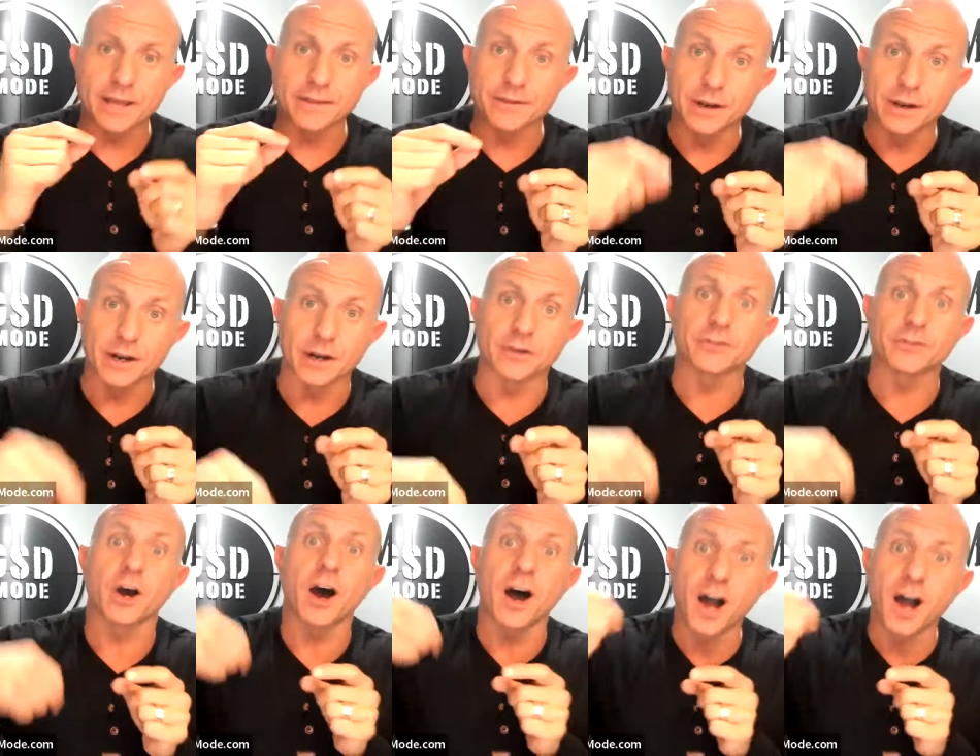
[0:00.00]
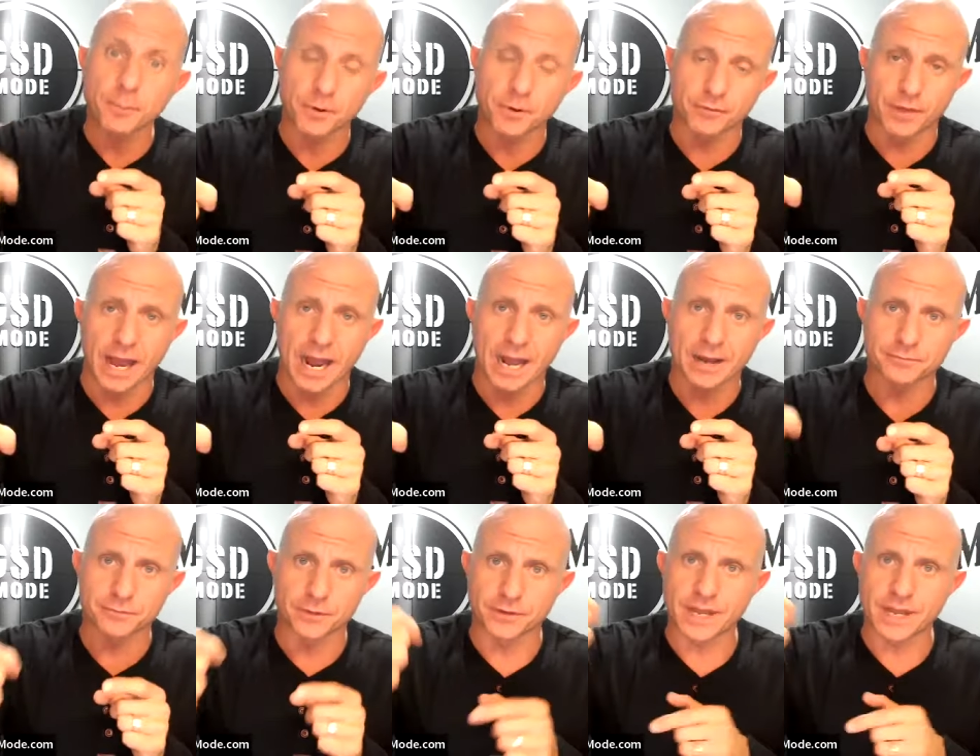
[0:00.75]
And then on top of
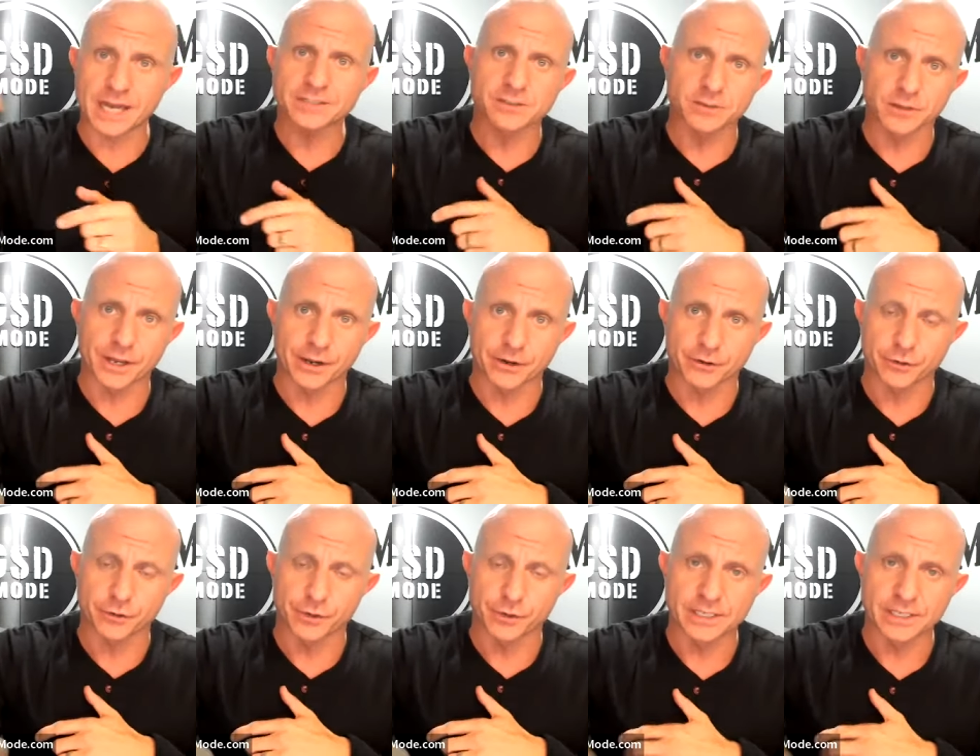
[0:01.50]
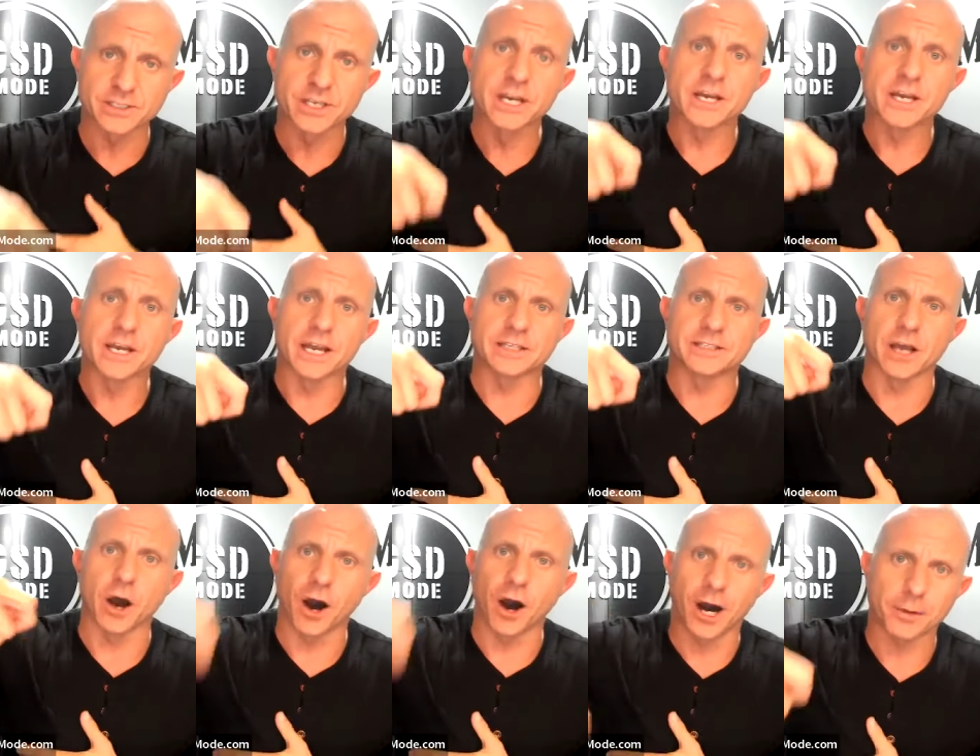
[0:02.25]
that, the next layer to this is
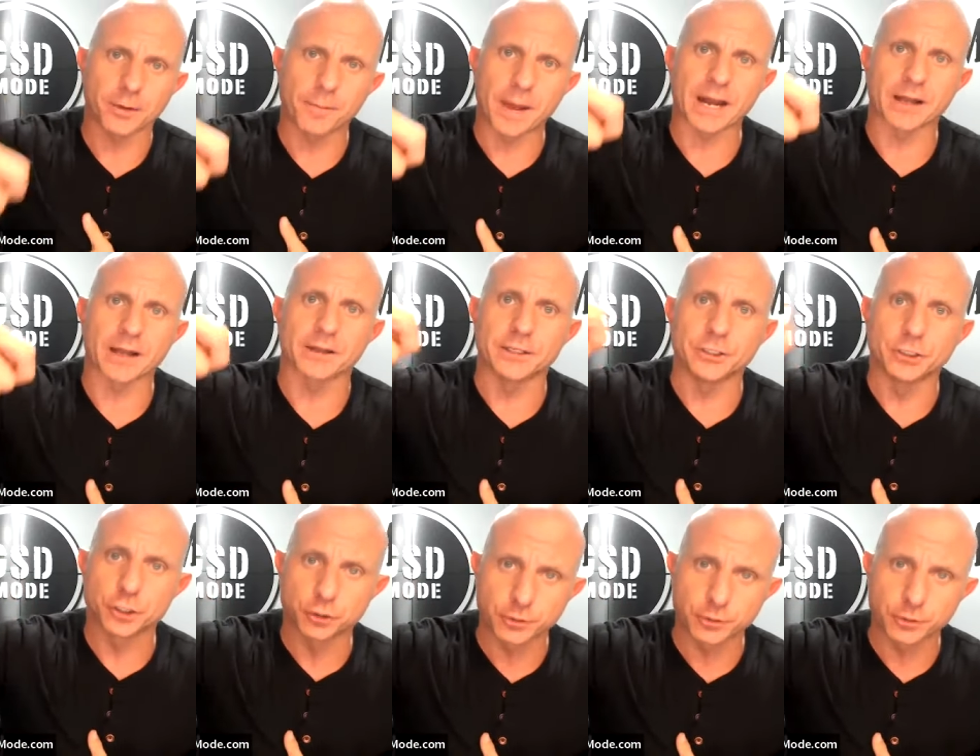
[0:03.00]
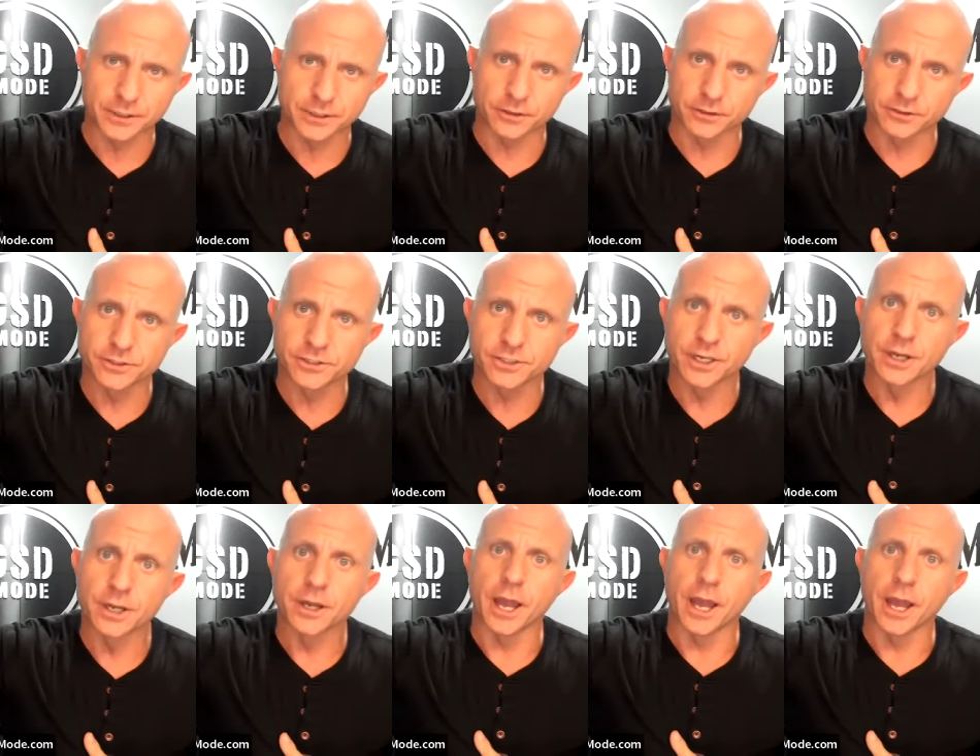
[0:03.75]
it automatically triggers
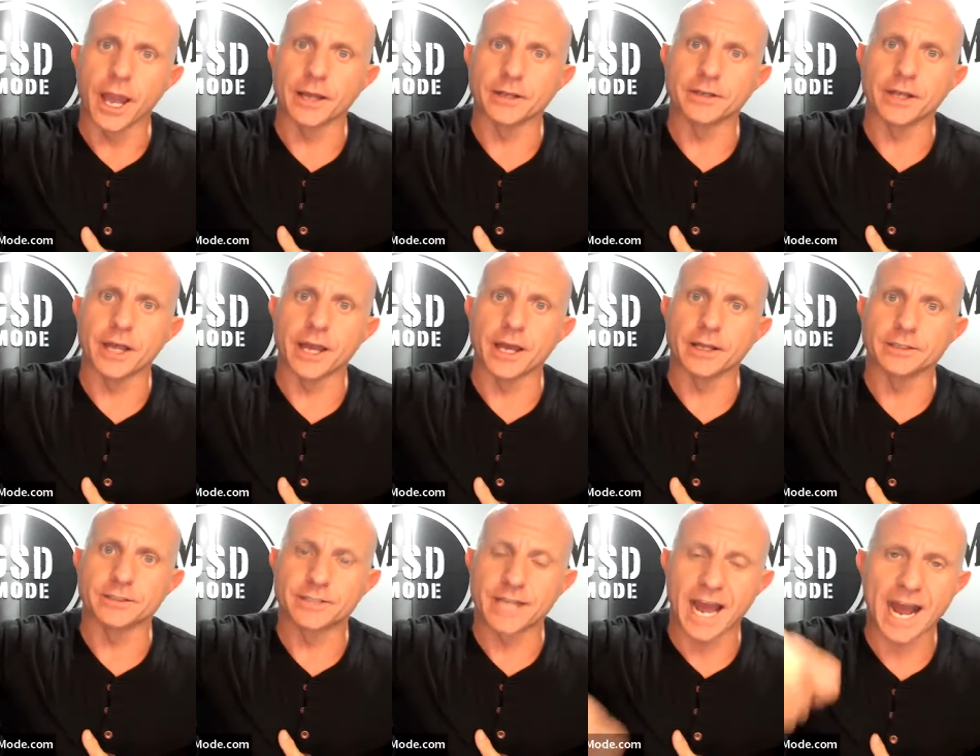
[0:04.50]
and and